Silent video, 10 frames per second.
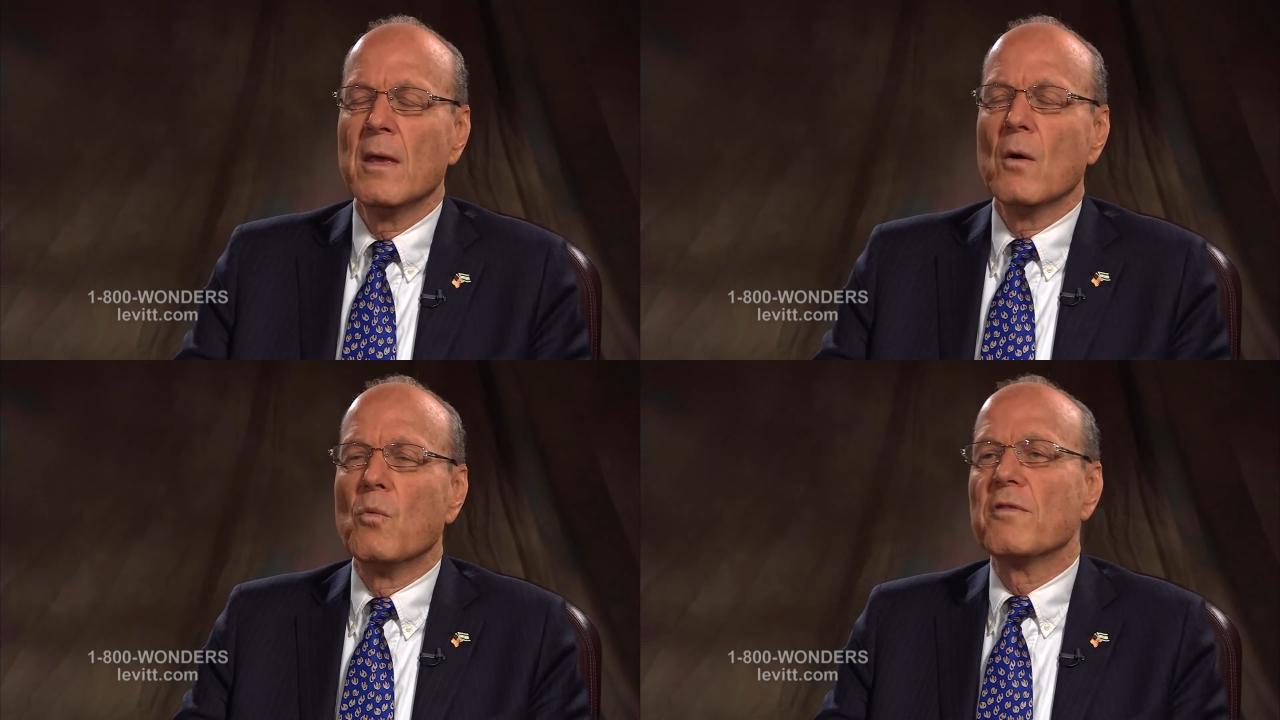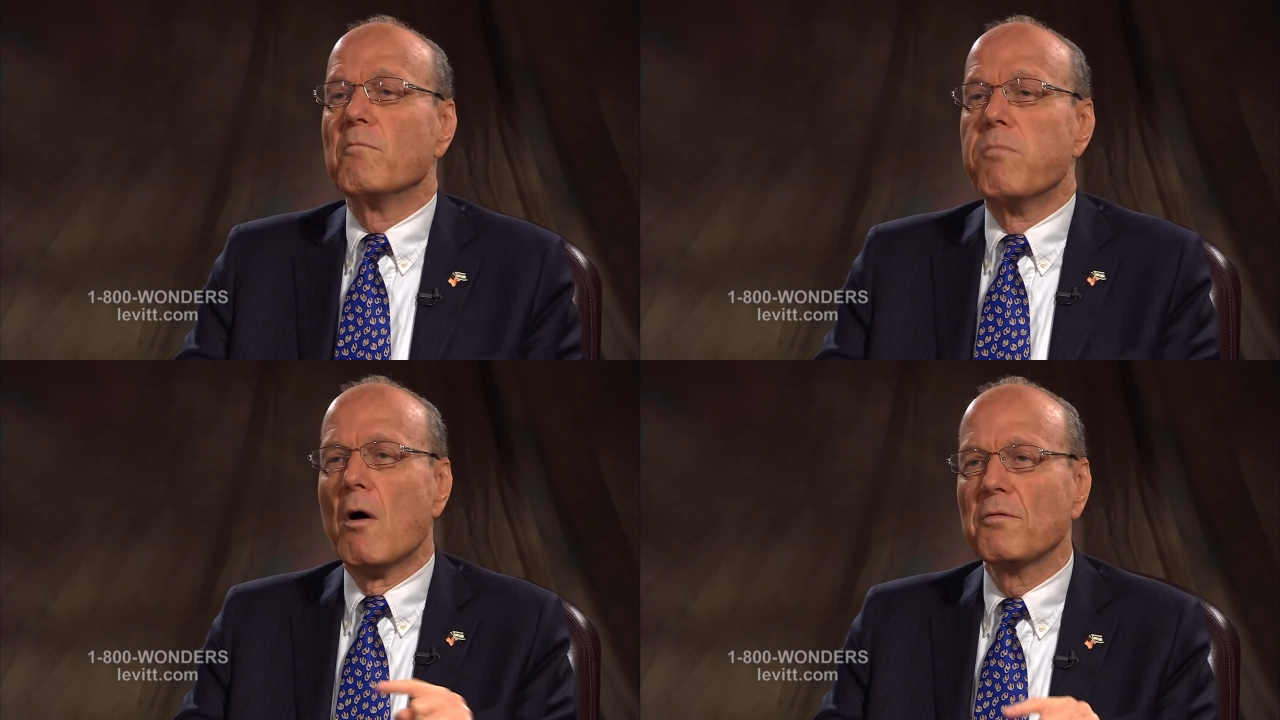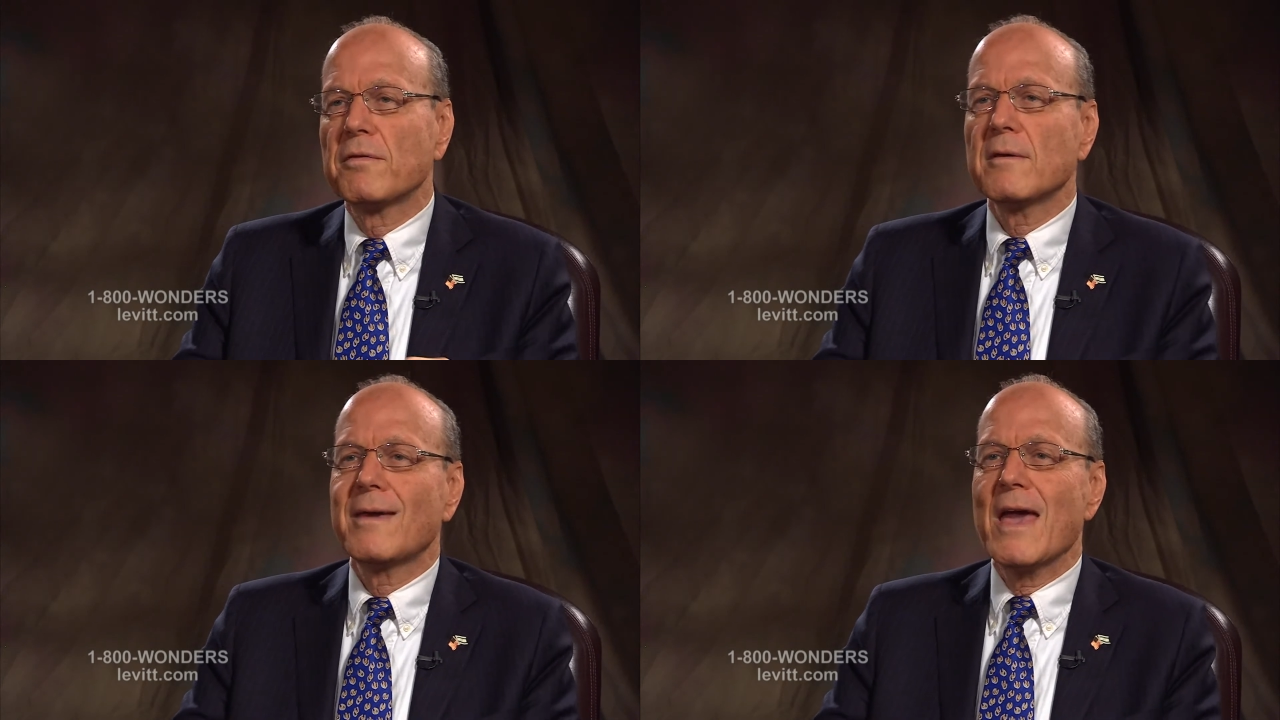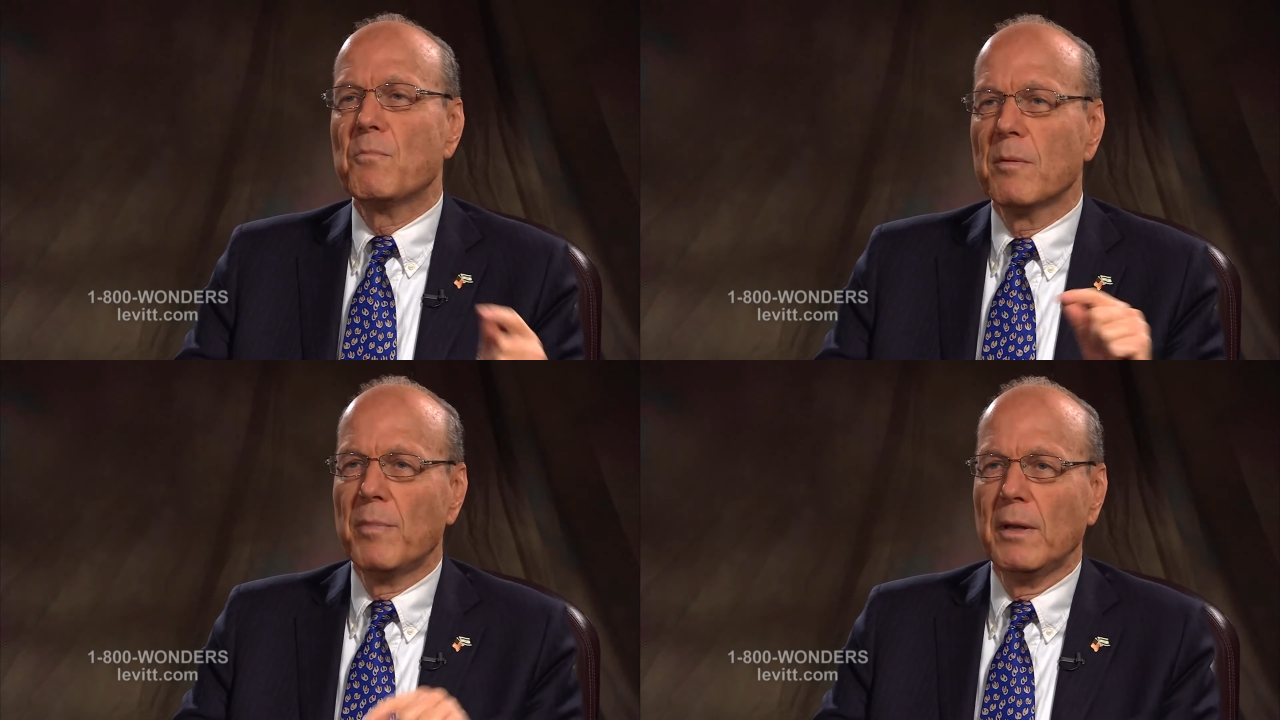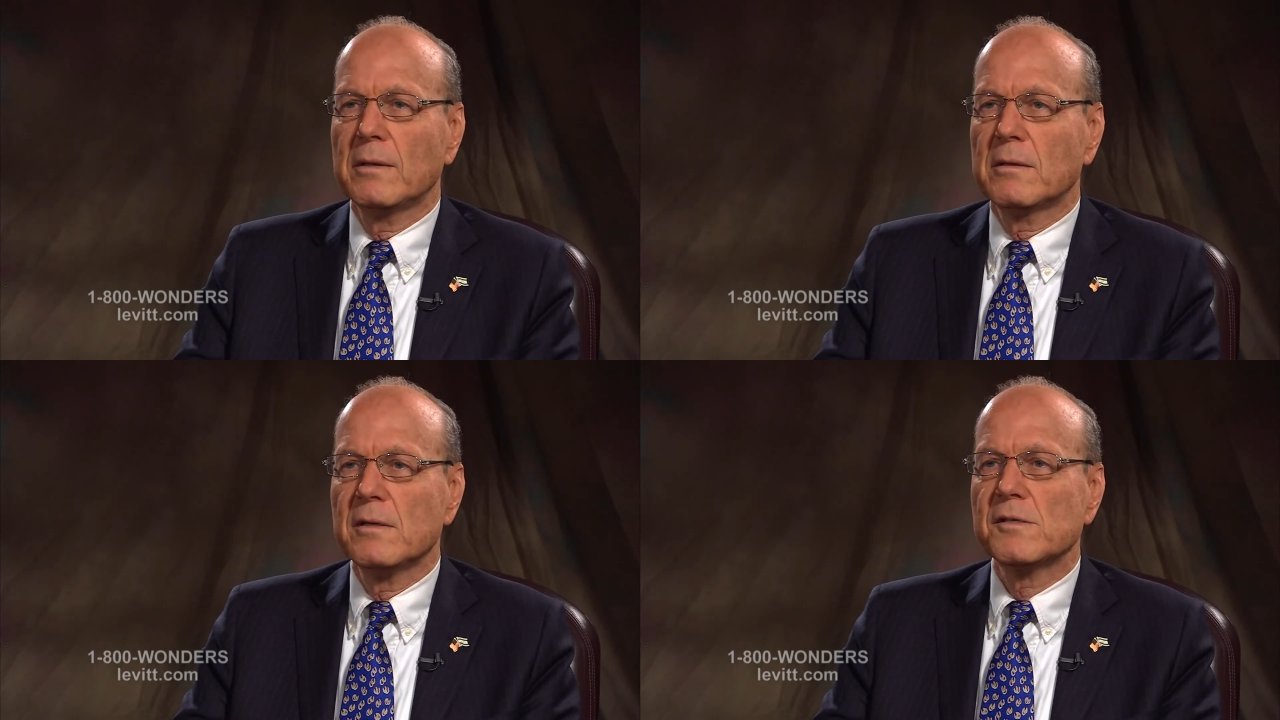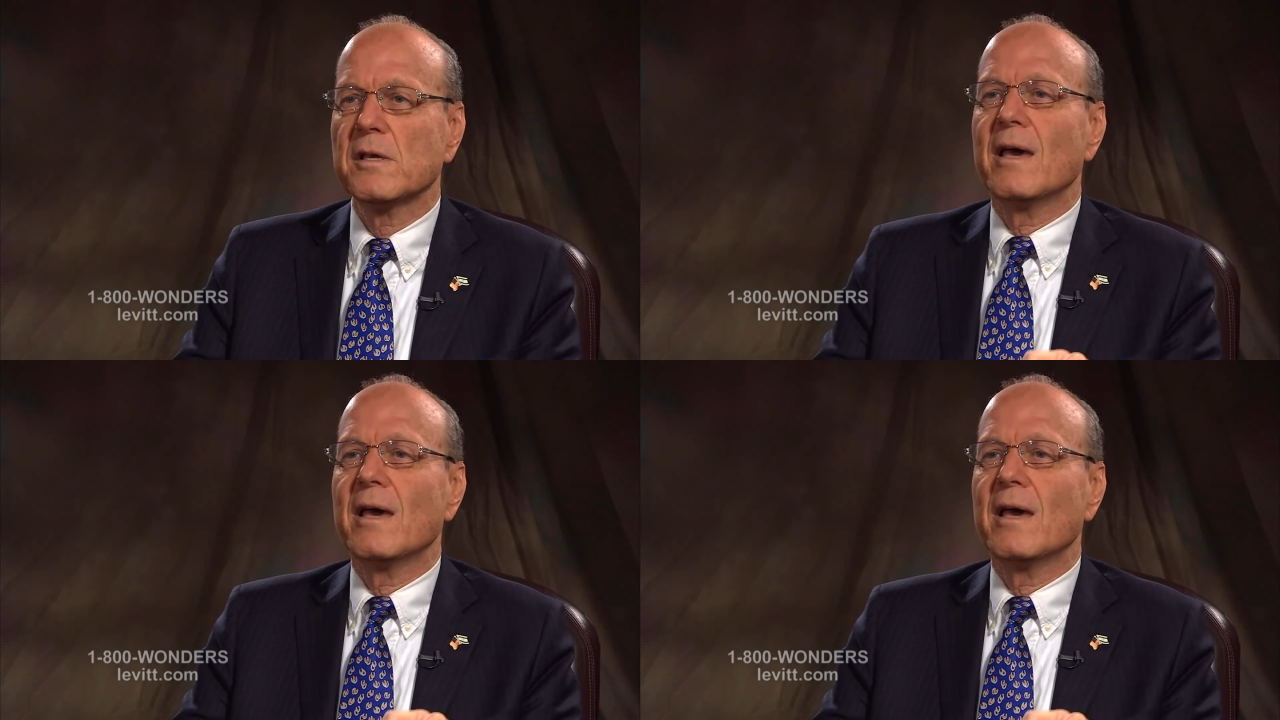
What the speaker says: with both capabilities